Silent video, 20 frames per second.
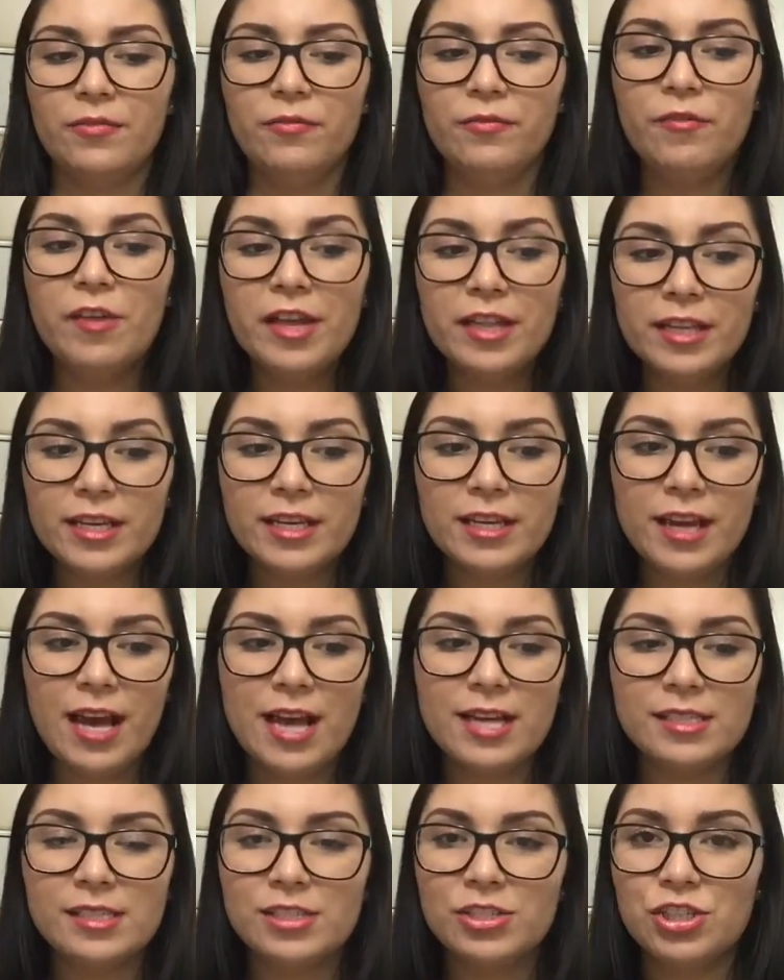feeling
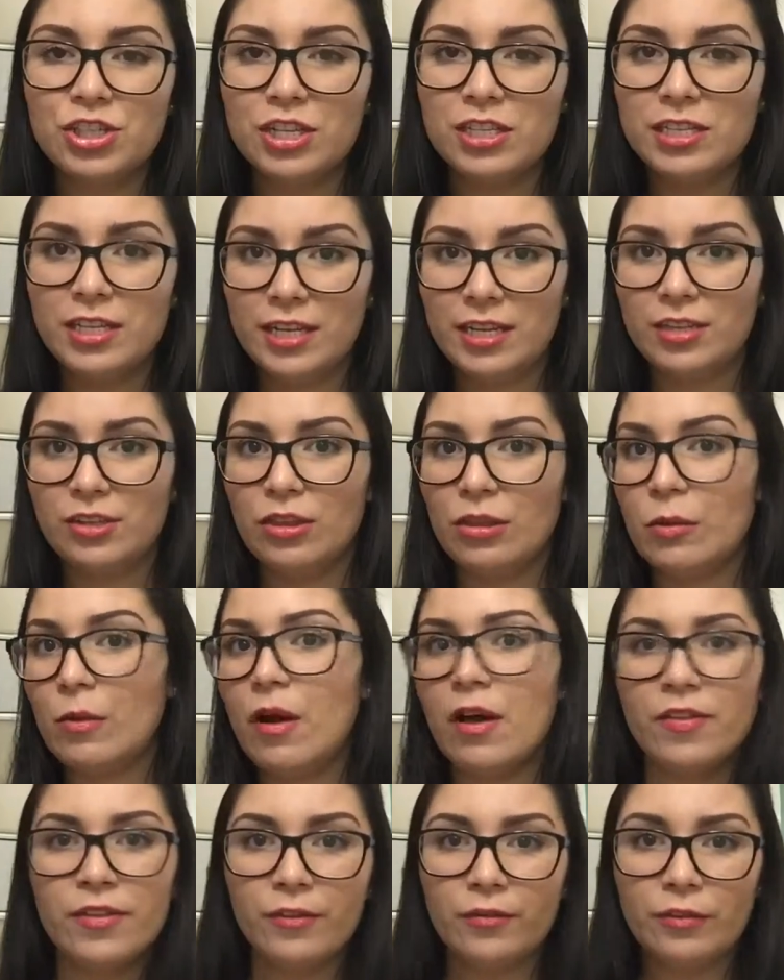as she did
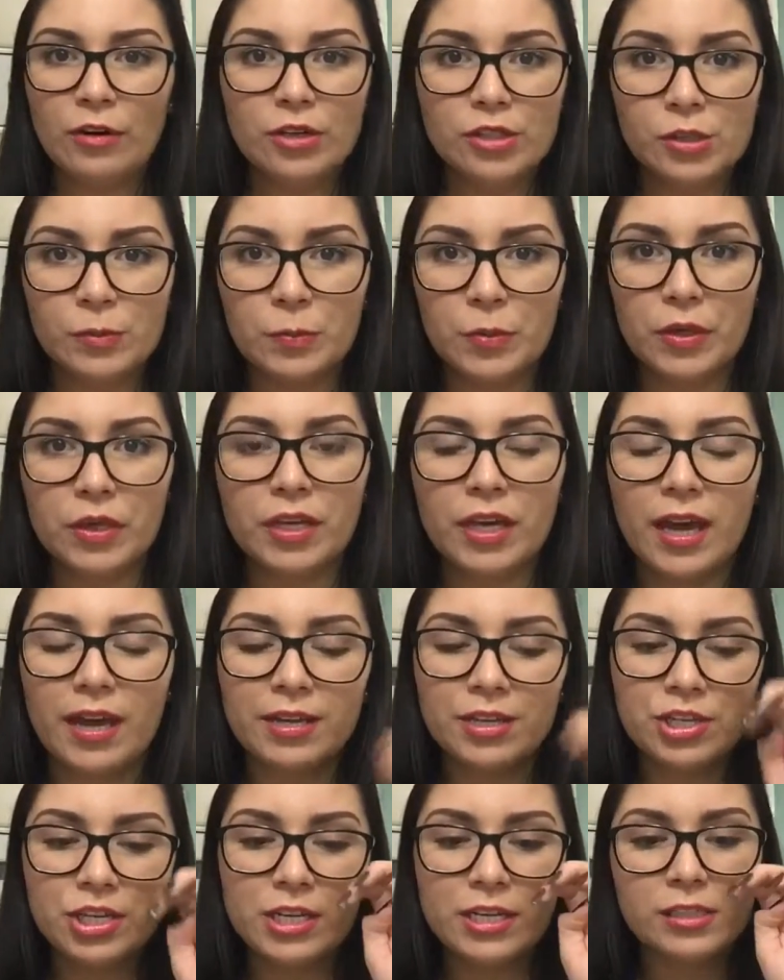throughout the first book.
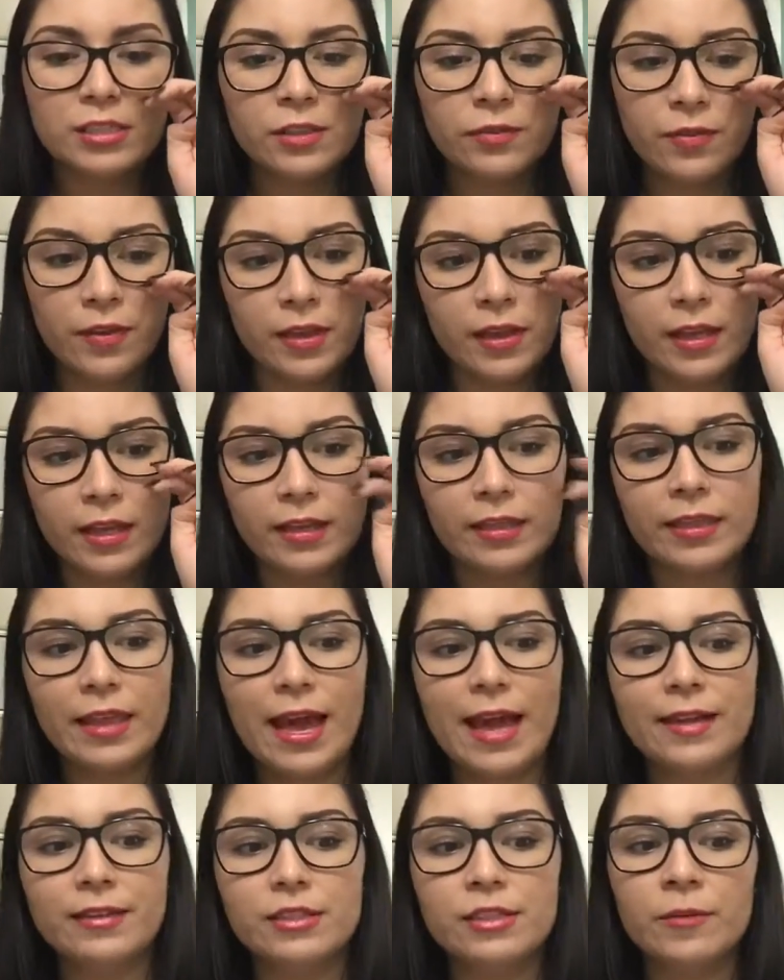She is feeling
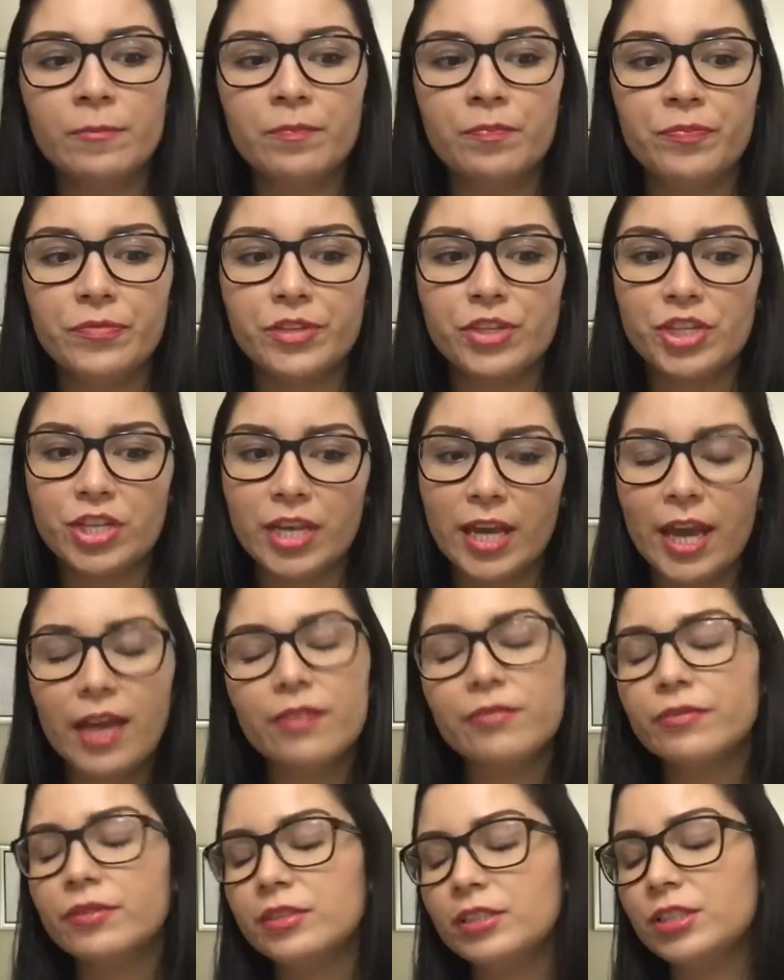that she
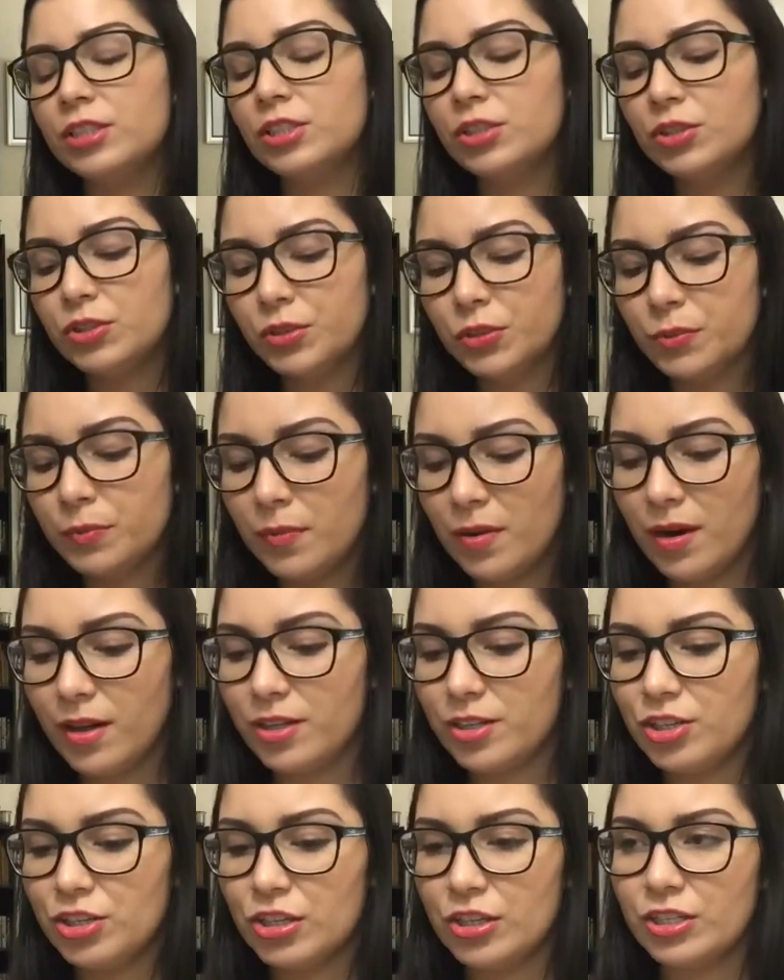can't really do
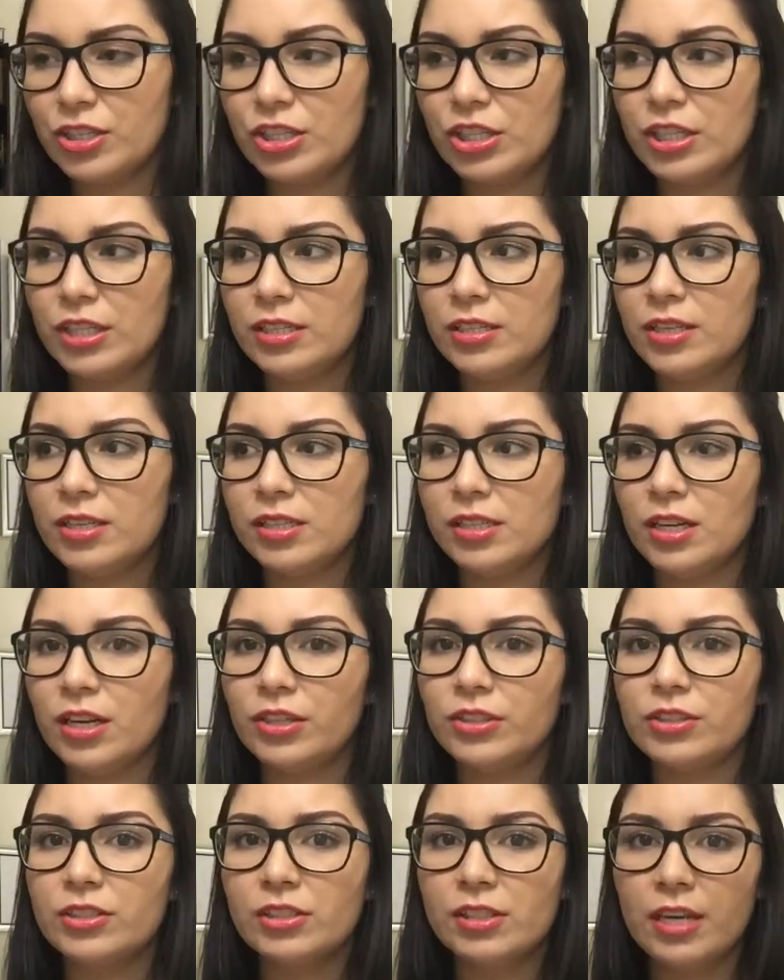much. She doesn't
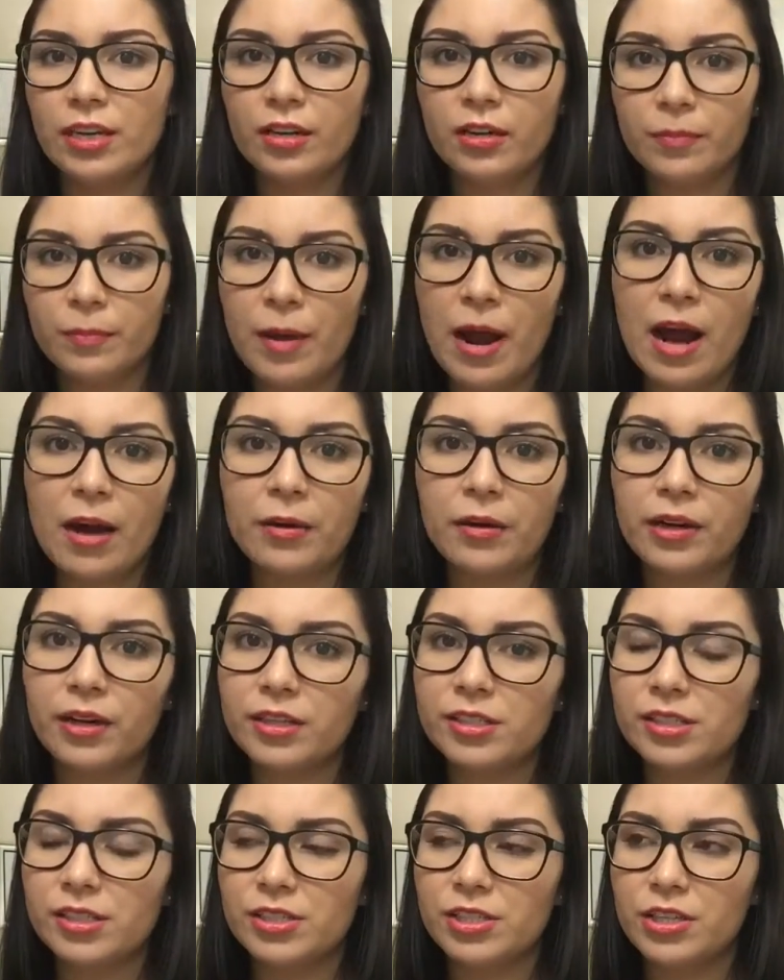understand her
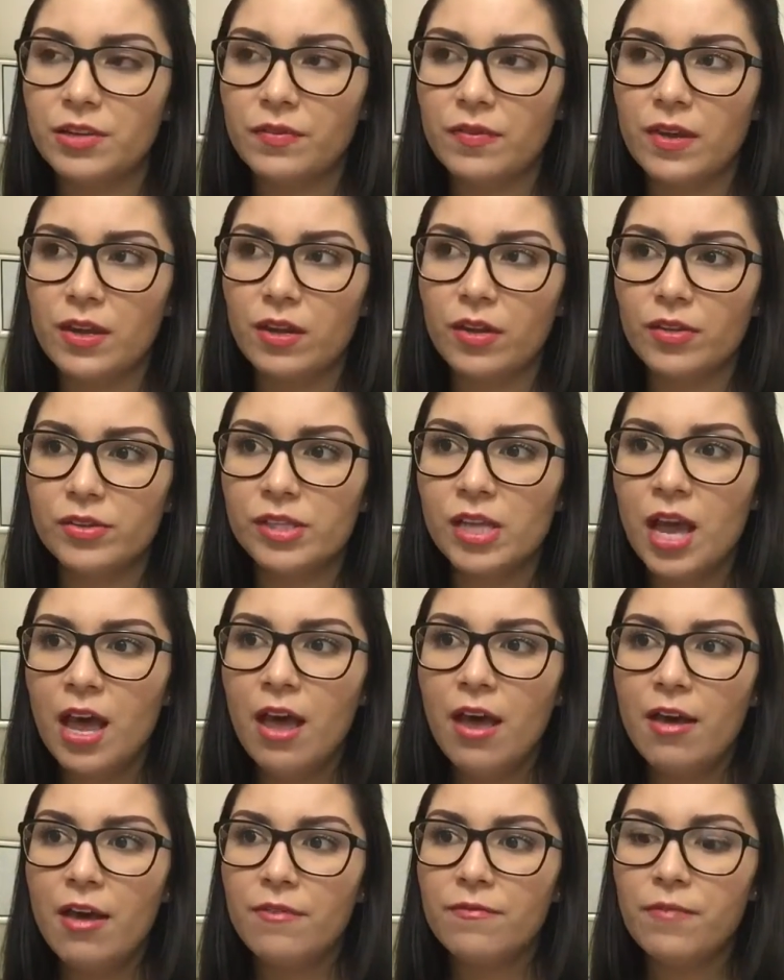powers. She feels
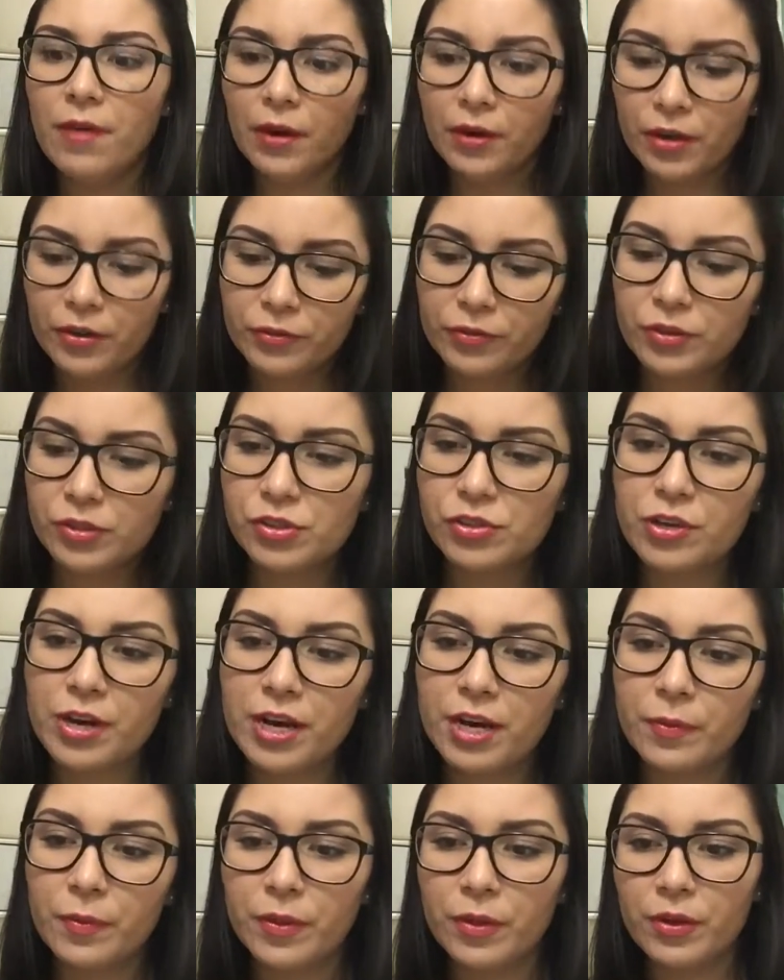very
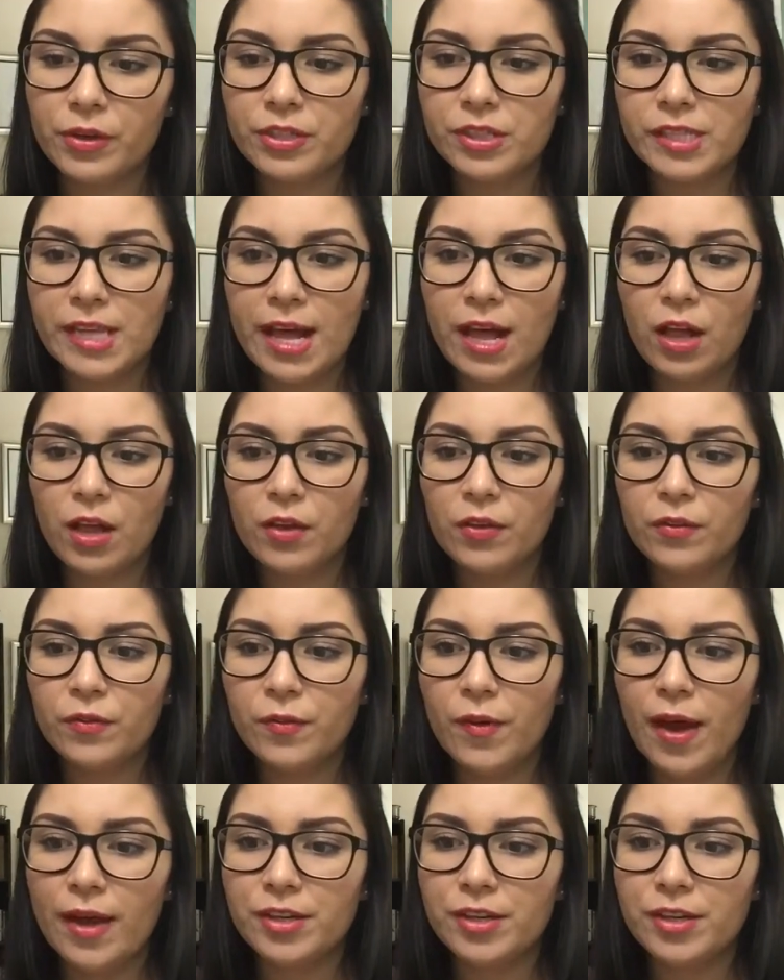frustrated with herself.